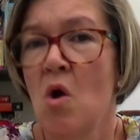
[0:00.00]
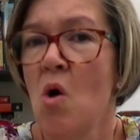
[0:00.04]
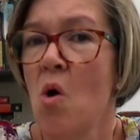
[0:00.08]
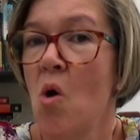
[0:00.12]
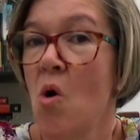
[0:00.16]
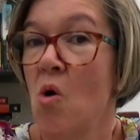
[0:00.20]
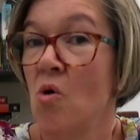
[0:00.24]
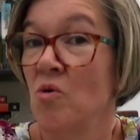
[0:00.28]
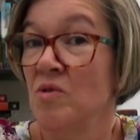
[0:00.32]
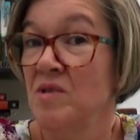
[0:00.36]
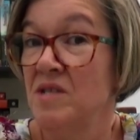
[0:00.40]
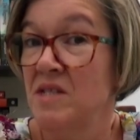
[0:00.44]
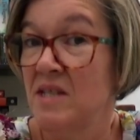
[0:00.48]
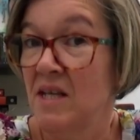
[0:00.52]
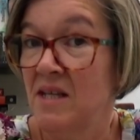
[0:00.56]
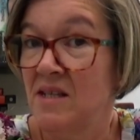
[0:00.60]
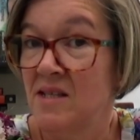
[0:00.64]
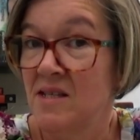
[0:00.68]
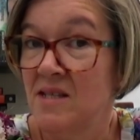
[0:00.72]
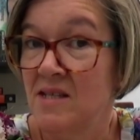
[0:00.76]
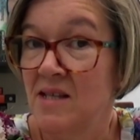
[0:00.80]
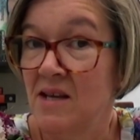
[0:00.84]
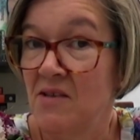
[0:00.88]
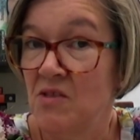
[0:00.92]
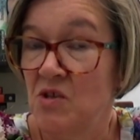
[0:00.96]
On
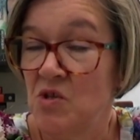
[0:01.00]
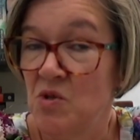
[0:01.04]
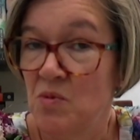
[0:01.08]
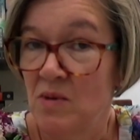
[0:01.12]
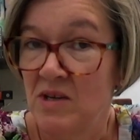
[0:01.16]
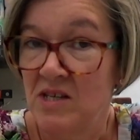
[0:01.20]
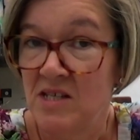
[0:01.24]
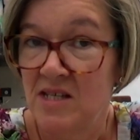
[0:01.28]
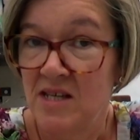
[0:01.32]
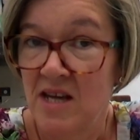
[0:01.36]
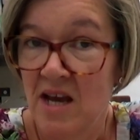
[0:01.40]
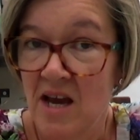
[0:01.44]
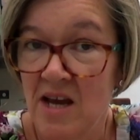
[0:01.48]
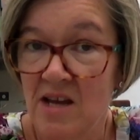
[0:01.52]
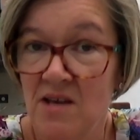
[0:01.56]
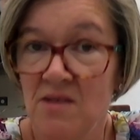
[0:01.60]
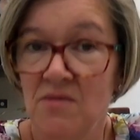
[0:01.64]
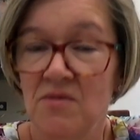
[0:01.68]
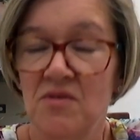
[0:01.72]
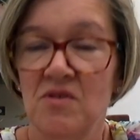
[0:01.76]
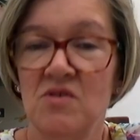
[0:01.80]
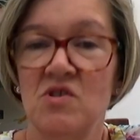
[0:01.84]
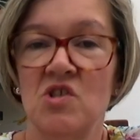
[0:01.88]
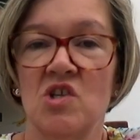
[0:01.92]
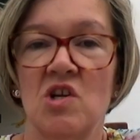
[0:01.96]
Saturday the
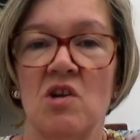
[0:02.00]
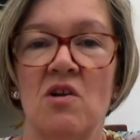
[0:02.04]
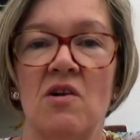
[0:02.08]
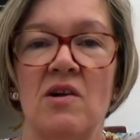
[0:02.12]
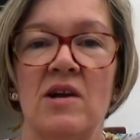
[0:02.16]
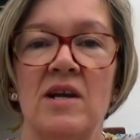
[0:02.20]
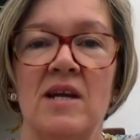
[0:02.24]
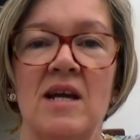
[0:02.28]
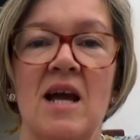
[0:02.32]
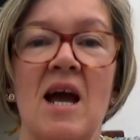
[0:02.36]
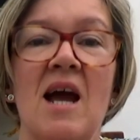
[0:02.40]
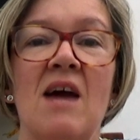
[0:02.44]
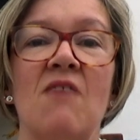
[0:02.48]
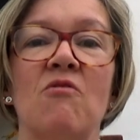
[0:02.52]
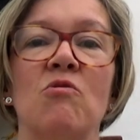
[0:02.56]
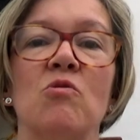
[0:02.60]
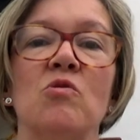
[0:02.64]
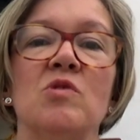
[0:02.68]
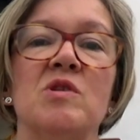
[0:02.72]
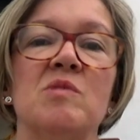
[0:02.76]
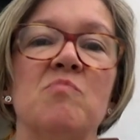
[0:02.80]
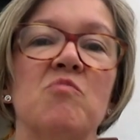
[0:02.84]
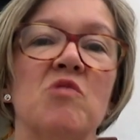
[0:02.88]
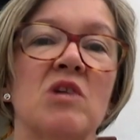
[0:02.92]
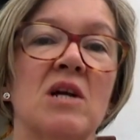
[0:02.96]
28th of July,
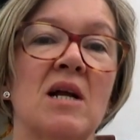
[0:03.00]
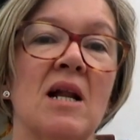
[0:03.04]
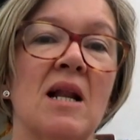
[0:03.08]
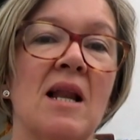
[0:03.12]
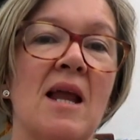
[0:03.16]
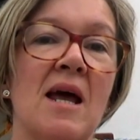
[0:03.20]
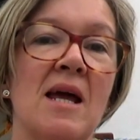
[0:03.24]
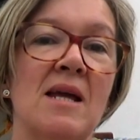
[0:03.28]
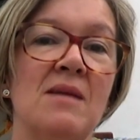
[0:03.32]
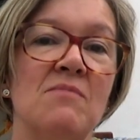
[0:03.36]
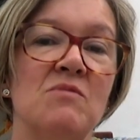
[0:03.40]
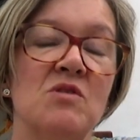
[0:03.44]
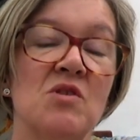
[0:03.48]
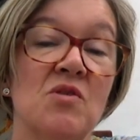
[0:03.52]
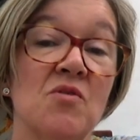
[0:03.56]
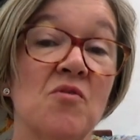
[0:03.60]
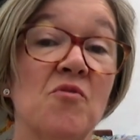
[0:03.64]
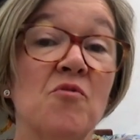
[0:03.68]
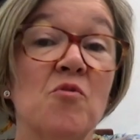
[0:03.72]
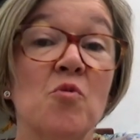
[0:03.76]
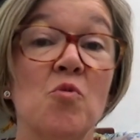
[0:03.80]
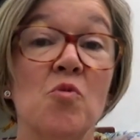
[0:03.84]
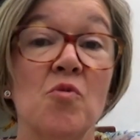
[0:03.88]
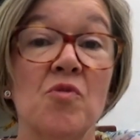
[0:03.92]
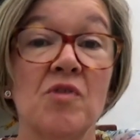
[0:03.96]
heralds proclaimed the
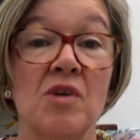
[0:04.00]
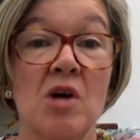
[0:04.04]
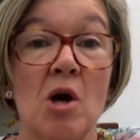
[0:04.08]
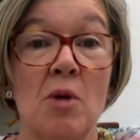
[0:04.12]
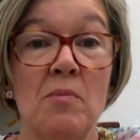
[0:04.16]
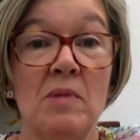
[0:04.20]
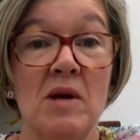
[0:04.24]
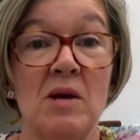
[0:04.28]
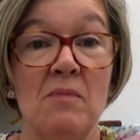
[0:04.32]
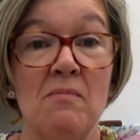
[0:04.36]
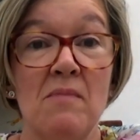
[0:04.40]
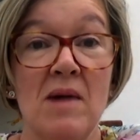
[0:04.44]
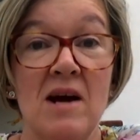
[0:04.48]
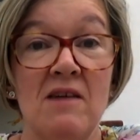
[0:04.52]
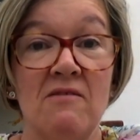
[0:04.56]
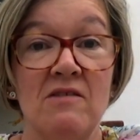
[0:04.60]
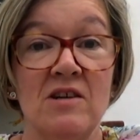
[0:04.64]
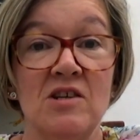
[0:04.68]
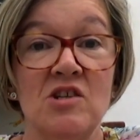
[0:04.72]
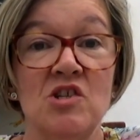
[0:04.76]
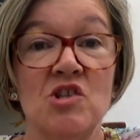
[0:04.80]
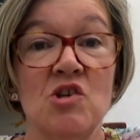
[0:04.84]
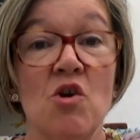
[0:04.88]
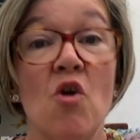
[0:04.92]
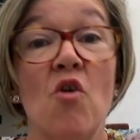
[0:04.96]
forthcoming
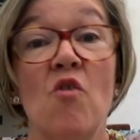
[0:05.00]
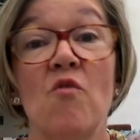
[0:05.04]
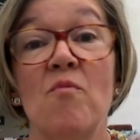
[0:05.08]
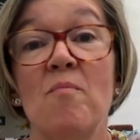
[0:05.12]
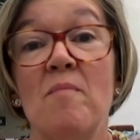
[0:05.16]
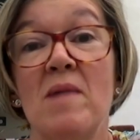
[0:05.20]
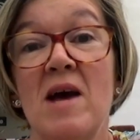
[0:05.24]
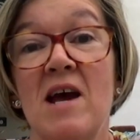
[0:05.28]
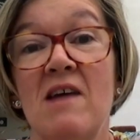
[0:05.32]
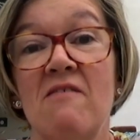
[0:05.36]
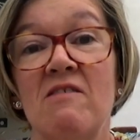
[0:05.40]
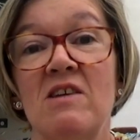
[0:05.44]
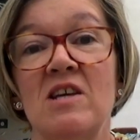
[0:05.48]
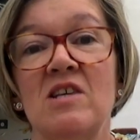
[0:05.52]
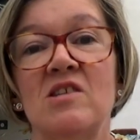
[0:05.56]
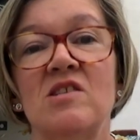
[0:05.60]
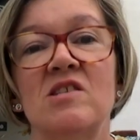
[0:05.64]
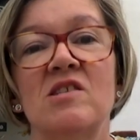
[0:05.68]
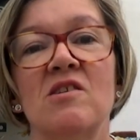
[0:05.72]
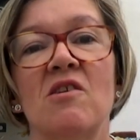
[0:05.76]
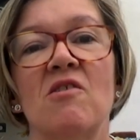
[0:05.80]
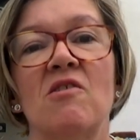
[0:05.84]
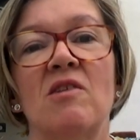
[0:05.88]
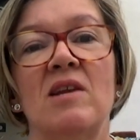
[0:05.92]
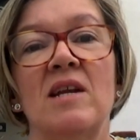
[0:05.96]
marriage of Mary and
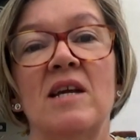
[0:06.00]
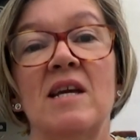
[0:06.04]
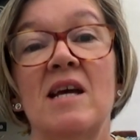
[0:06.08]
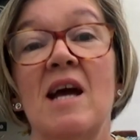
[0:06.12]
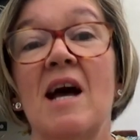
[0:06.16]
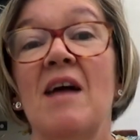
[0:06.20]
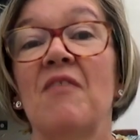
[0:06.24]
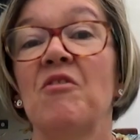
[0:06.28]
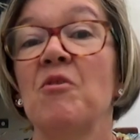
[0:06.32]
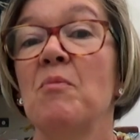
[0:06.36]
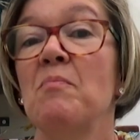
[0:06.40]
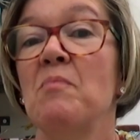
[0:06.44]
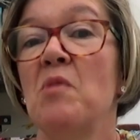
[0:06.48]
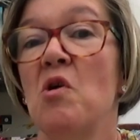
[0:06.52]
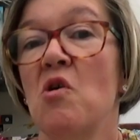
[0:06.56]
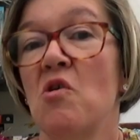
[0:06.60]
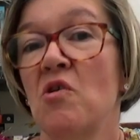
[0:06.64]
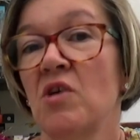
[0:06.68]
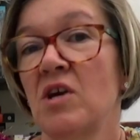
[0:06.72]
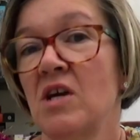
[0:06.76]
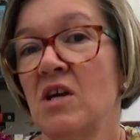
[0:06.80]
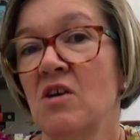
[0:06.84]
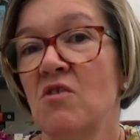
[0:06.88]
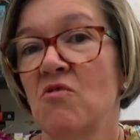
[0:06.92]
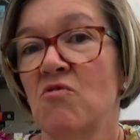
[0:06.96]
Darnley at the
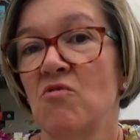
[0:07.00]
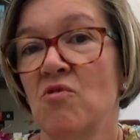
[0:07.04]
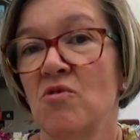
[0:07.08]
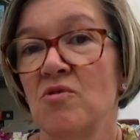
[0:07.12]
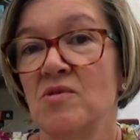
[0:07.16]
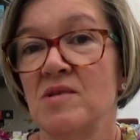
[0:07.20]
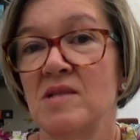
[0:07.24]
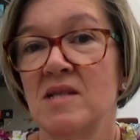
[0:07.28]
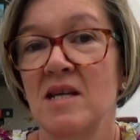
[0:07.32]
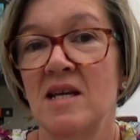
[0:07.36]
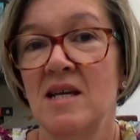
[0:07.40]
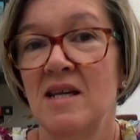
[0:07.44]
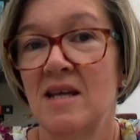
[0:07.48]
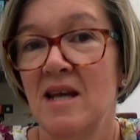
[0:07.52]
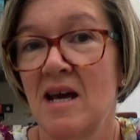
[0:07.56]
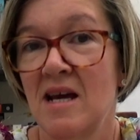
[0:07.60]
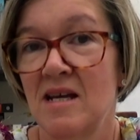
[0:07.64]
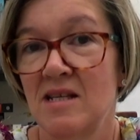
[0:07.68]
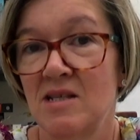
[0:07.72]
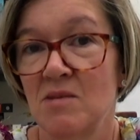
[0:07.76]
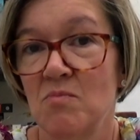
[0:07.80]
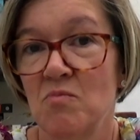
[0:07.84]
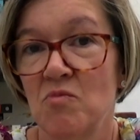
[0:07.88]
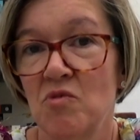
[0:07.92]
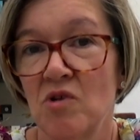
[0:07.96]
Market Cross in
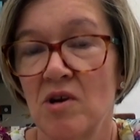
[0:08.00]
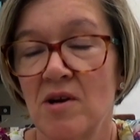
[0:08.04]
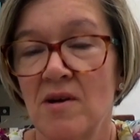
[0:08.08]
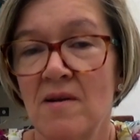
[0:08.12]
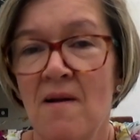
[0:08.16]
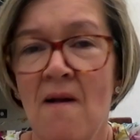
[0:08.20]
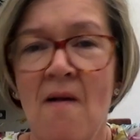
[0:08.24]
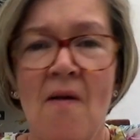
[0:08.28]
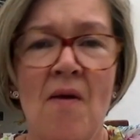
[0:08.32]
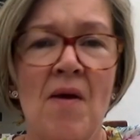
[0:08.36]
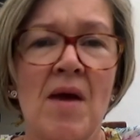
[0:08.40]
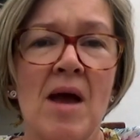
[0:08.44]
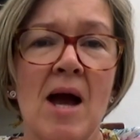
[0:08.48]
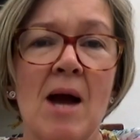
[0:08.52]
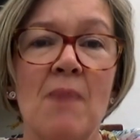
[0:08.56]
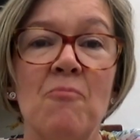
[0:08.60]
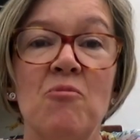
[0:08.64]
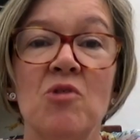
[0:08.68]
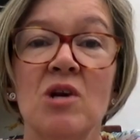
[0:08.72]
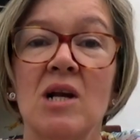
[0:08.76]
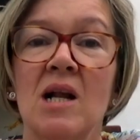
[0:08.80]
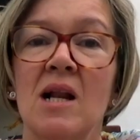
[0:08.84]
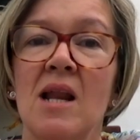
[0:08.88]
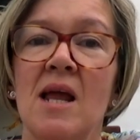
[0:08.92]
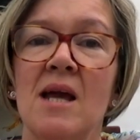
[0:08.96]
Edinburgh and
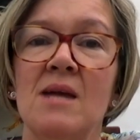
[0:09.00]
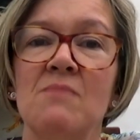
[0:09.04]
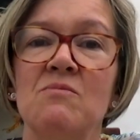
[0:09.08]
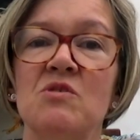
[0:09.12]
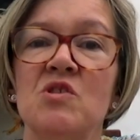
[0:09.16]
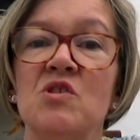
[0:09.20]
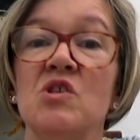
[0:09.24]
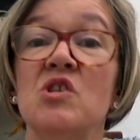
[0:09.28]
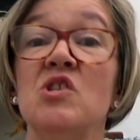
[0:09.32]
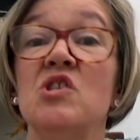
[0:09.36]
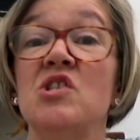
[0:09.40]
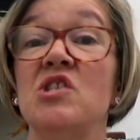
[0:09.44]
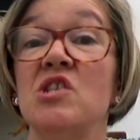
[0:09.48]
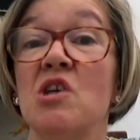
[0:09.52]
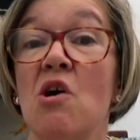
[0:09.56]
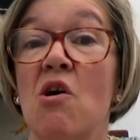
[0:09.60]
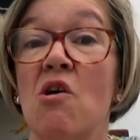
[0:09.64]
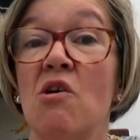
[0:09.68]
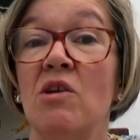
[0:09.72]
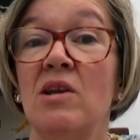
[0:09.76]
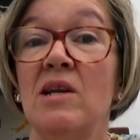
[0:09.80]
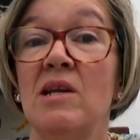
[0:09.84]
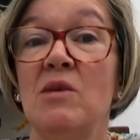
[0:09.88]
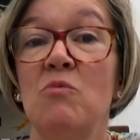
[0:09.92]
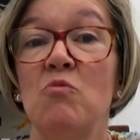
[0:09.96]
proclaimed that
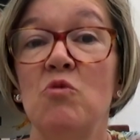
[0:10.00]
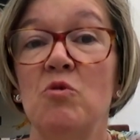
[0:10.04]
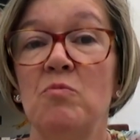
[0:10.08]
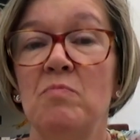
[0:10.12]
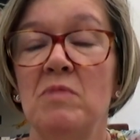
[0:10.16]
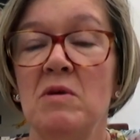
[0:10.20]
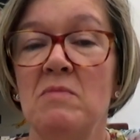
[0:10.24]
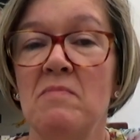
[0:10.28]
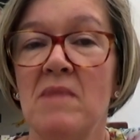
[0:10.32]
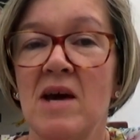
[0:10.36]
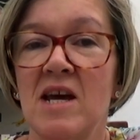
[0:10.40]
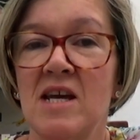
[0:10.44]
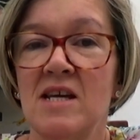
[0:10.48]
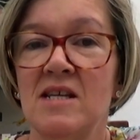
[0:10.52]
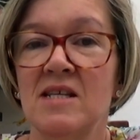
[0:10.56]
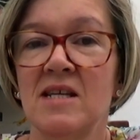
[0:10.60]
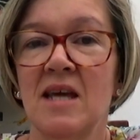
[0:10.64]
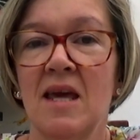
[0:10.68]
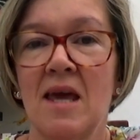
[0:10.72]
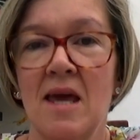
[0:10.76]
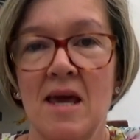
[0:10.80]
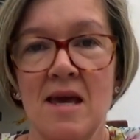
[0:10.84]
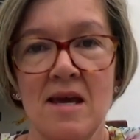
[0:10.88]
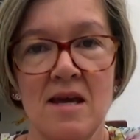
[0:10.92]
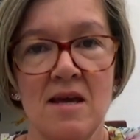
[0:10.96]
Darnley would be
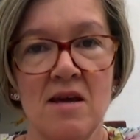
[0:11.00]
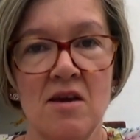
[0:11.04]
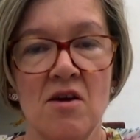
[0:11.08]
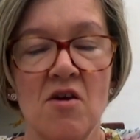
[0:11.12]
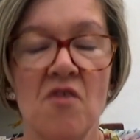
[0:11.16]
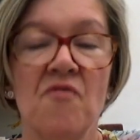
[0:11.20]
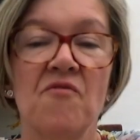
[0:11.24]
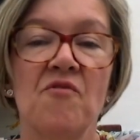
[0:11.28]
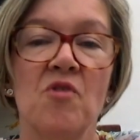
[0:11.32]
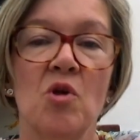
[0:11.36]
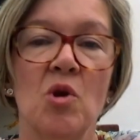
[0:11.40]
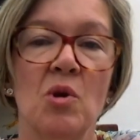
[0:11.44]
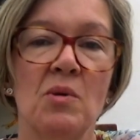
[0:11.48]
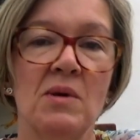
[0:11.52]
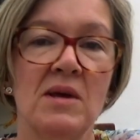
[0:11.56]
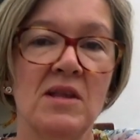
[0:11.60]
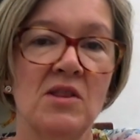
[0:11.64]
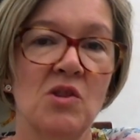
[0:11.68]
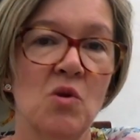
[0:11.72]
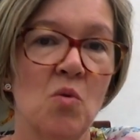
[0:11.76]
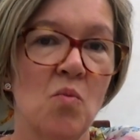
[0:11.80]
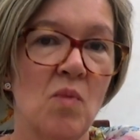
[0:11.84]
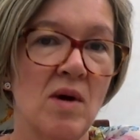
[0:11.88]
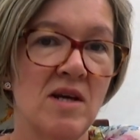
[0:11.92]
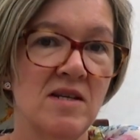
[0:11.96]
made king
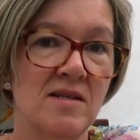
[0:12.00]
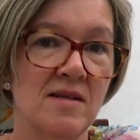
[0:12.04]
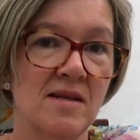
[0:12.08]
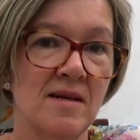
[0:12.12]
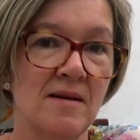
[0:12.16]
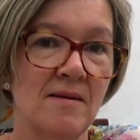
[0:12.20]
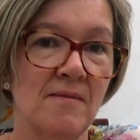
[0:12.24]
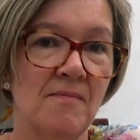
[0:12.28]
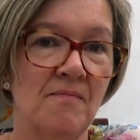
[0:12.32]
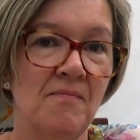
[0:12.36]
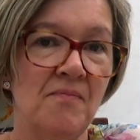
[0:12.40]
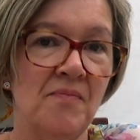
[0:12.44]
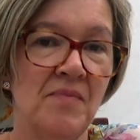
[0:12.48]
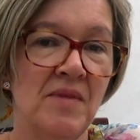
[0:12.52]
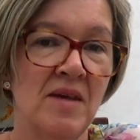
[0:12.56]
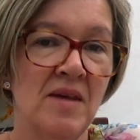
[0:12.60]
following the wedding.